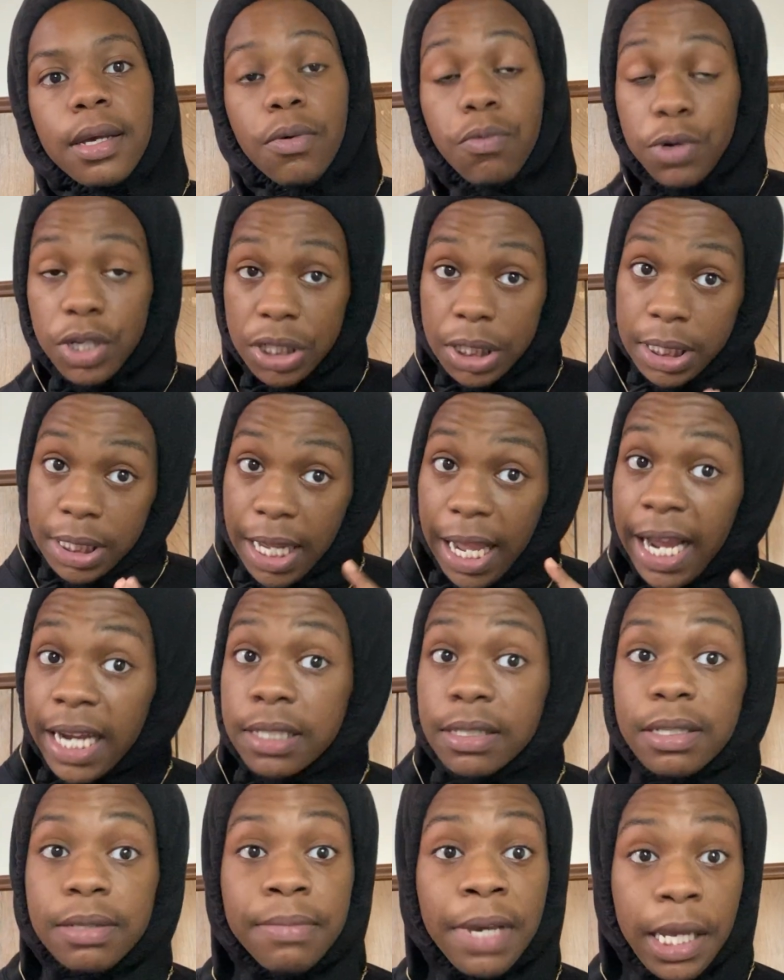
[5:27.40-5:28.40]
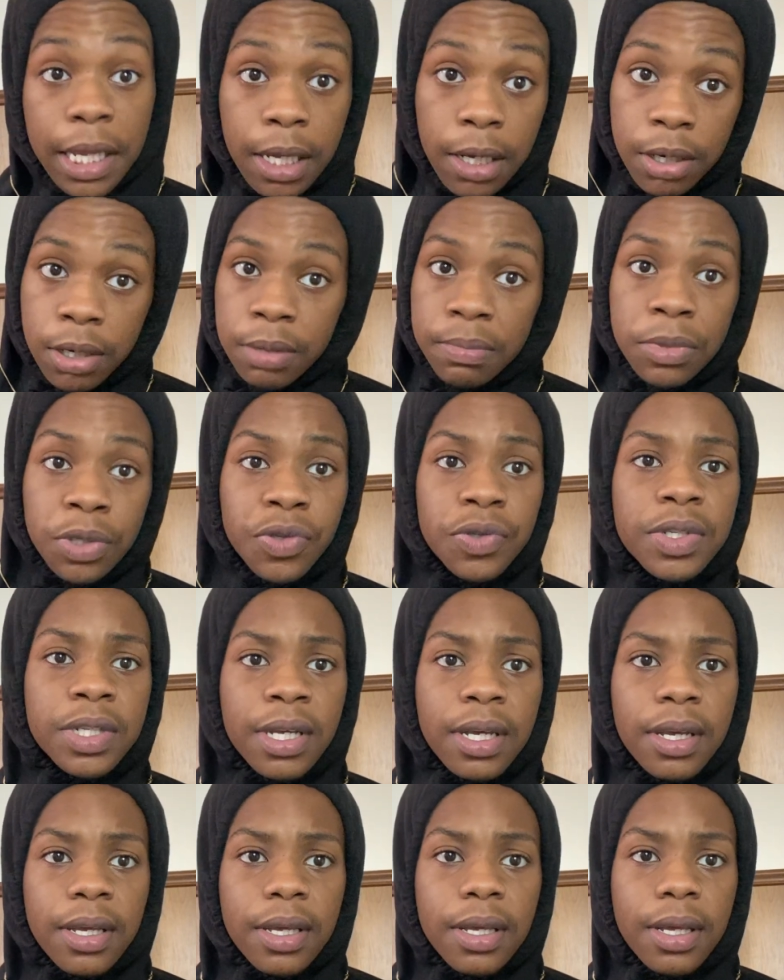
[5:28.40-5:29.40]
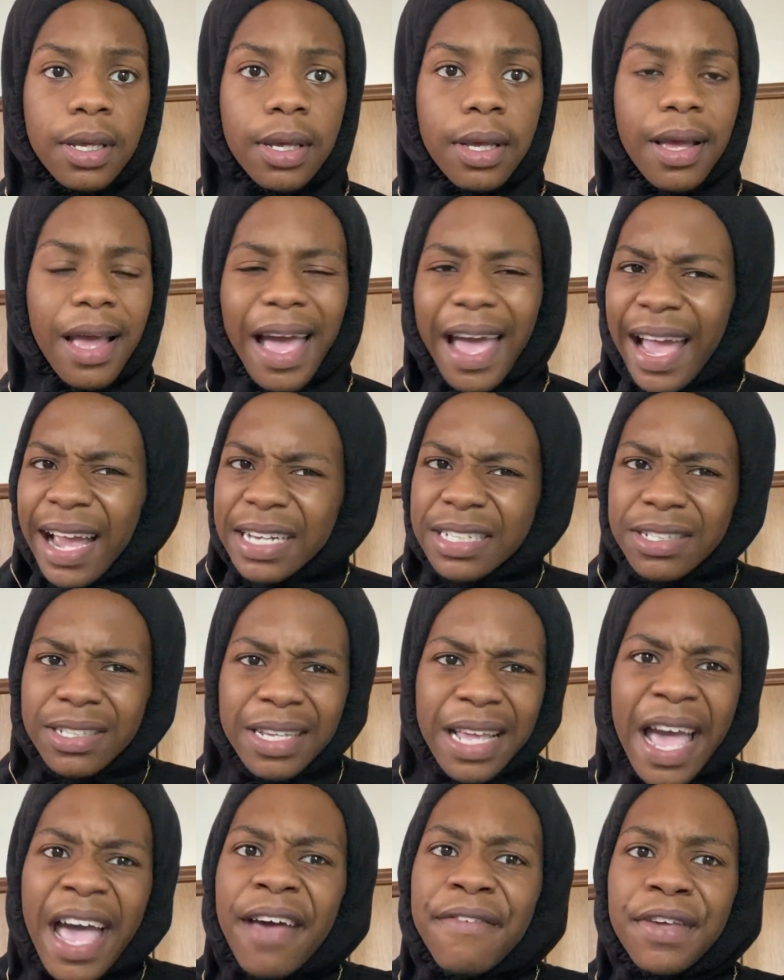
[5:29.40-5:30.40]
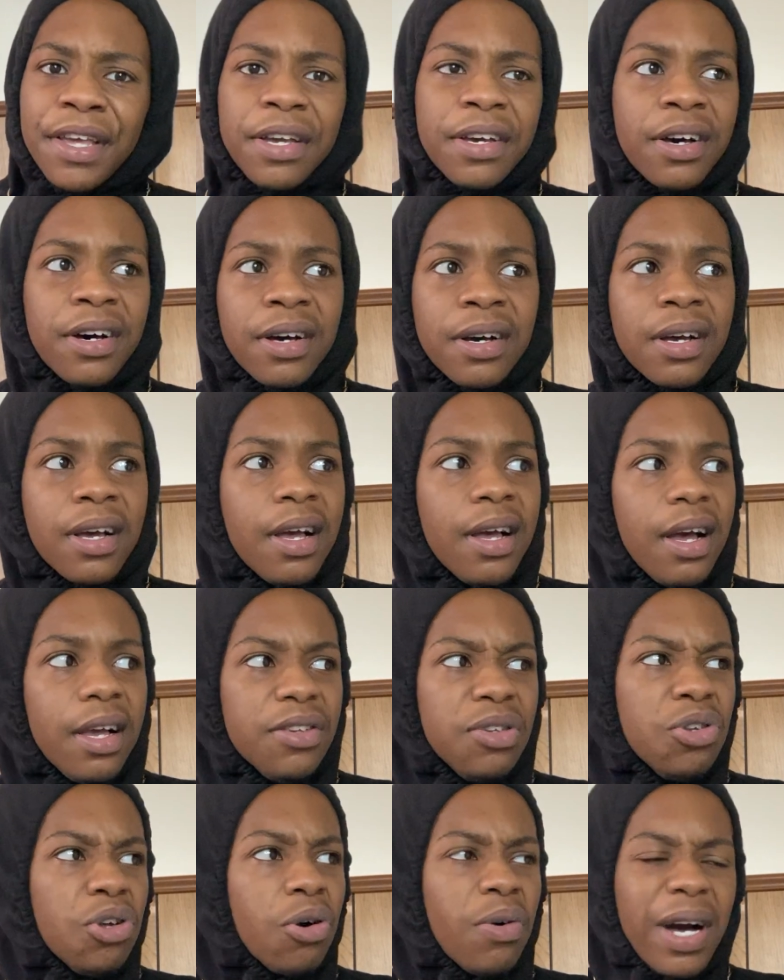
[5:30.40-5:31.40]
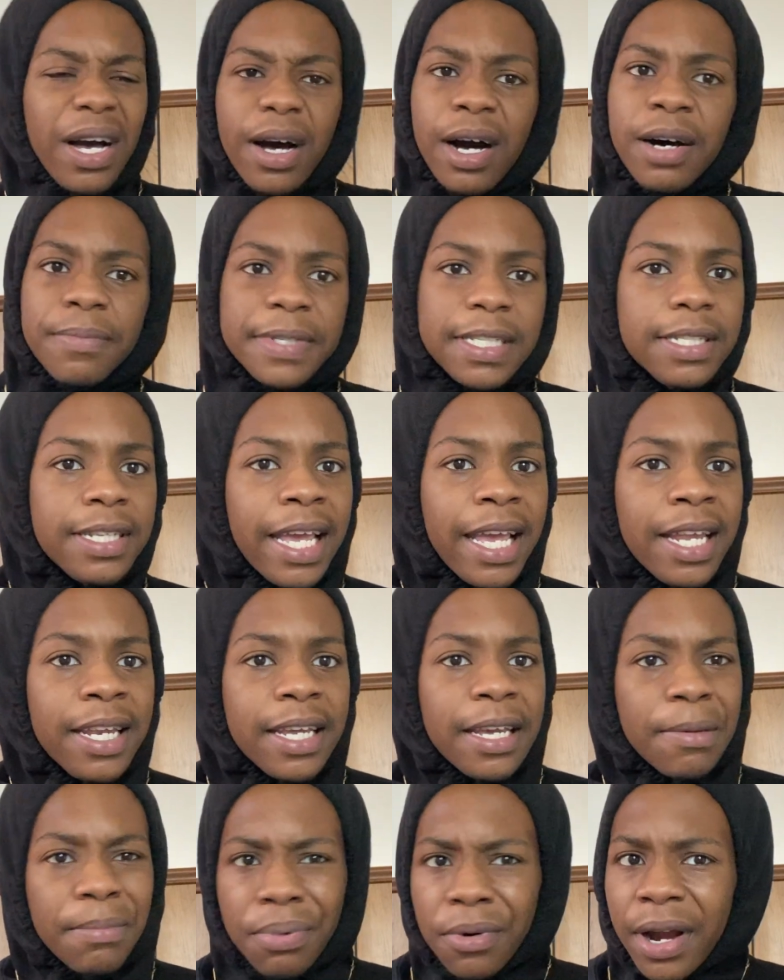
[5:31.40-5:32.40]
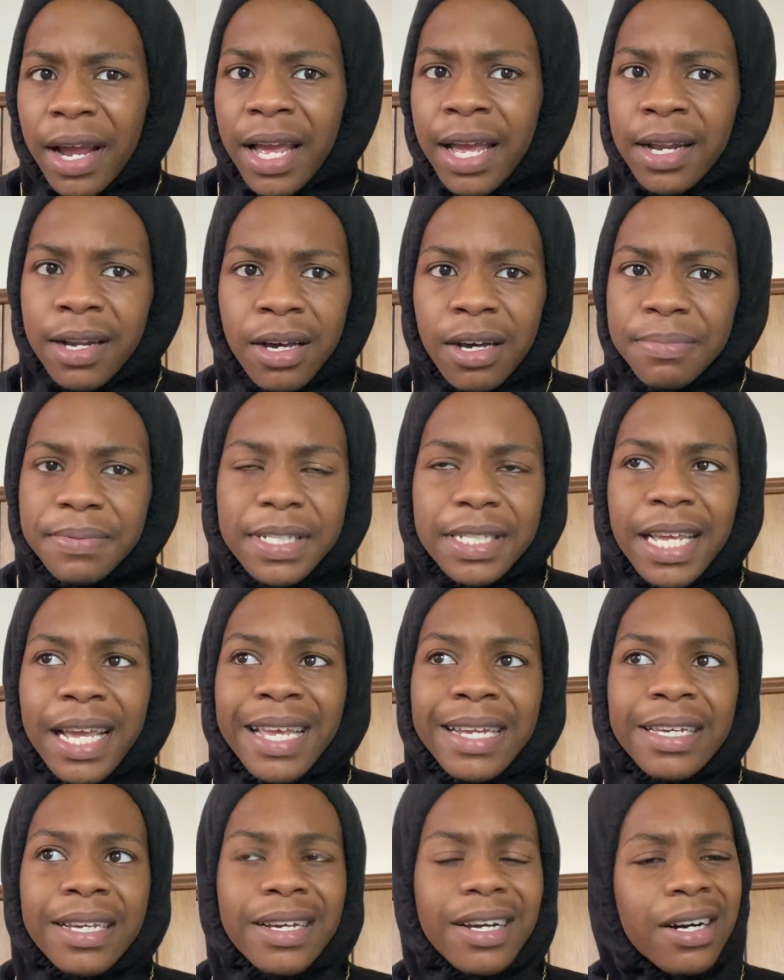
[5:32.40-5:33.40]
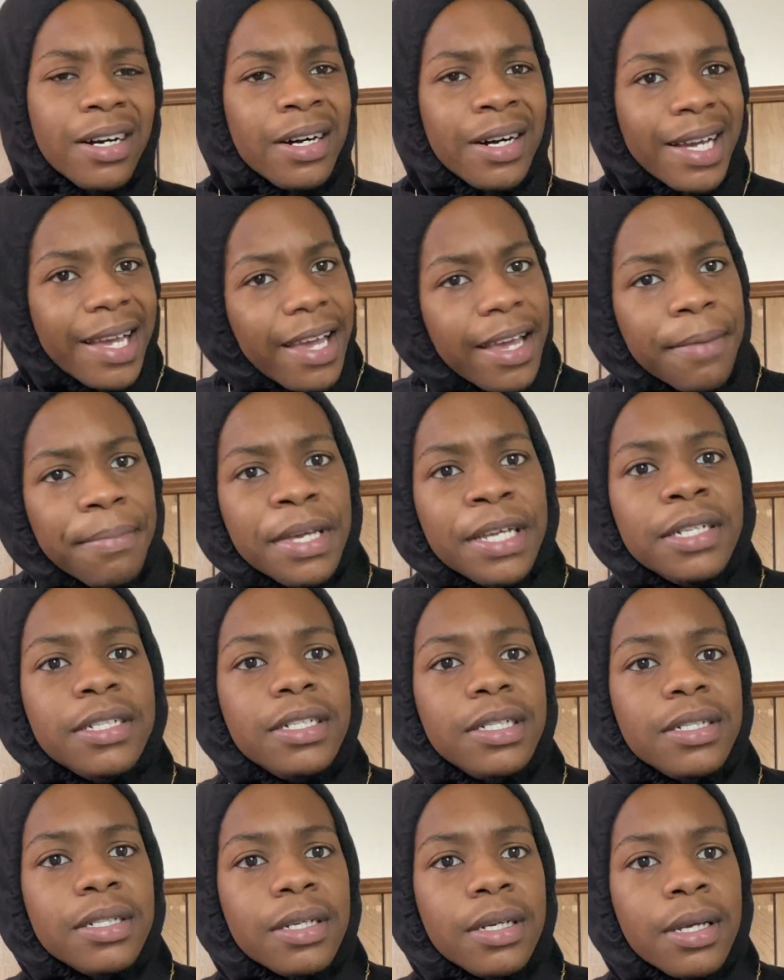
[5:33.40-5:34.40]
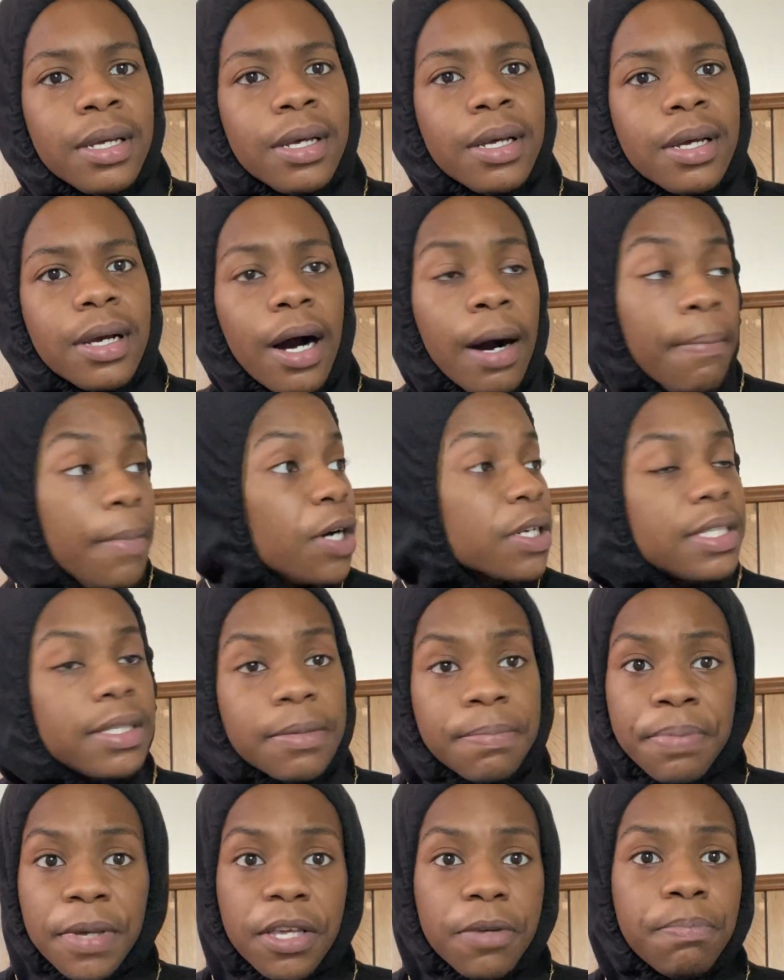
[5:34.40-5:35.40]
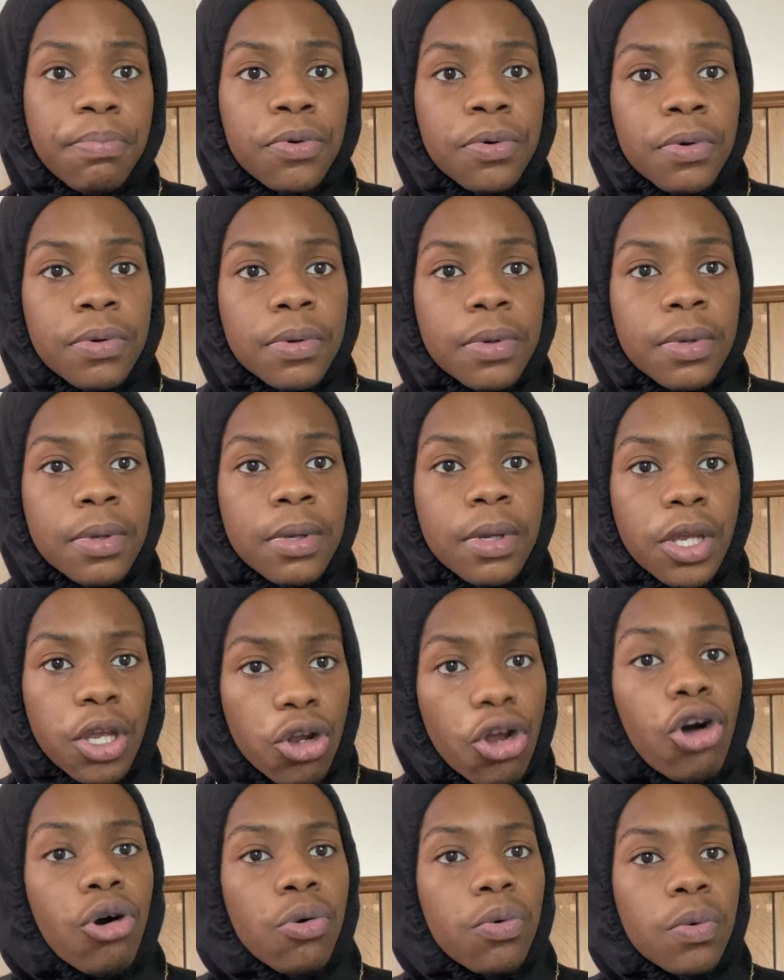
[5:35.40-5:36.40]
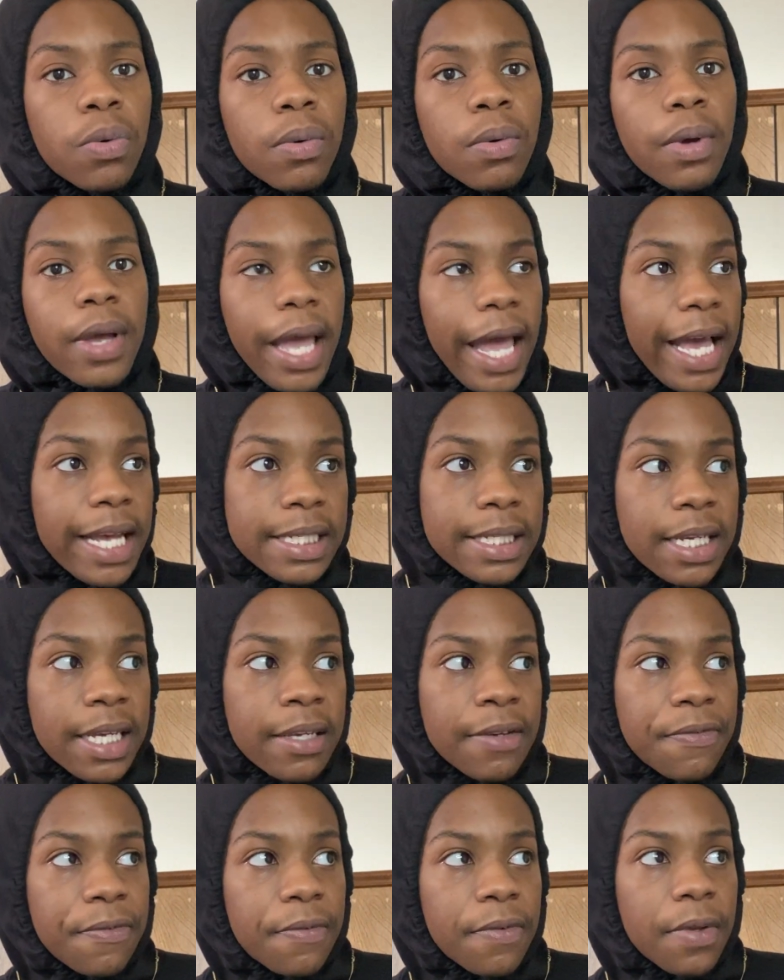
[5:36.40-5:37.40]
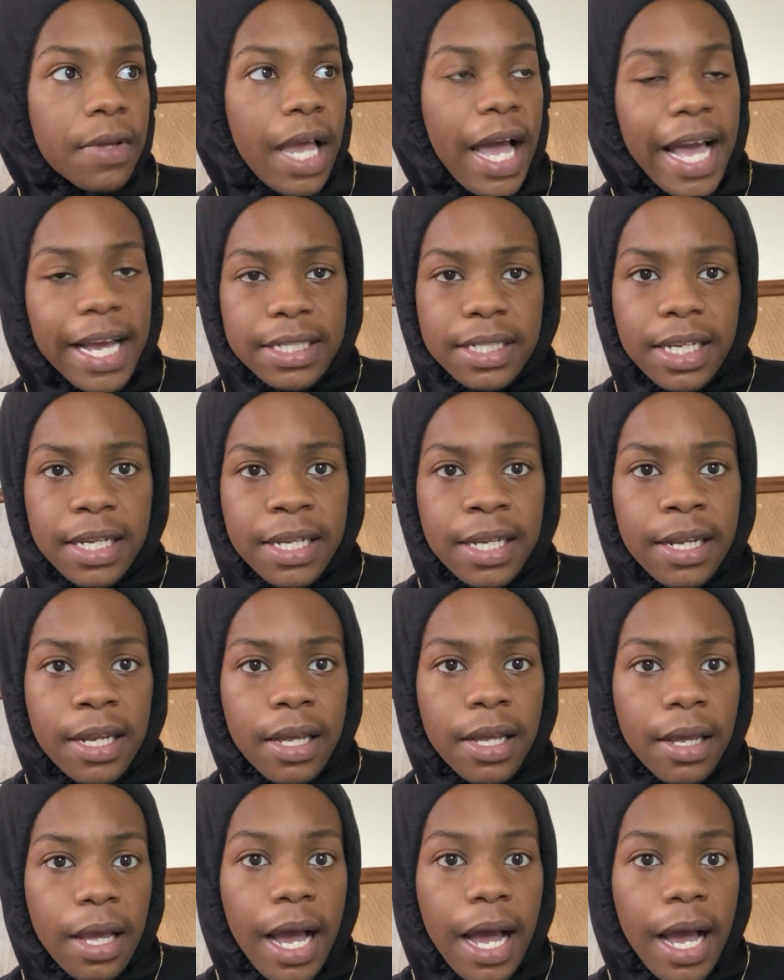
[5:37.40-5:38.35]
which is actually making good music, actually having a, you know, an upstanding brand, an upstanding image amongst the people, you know, as in,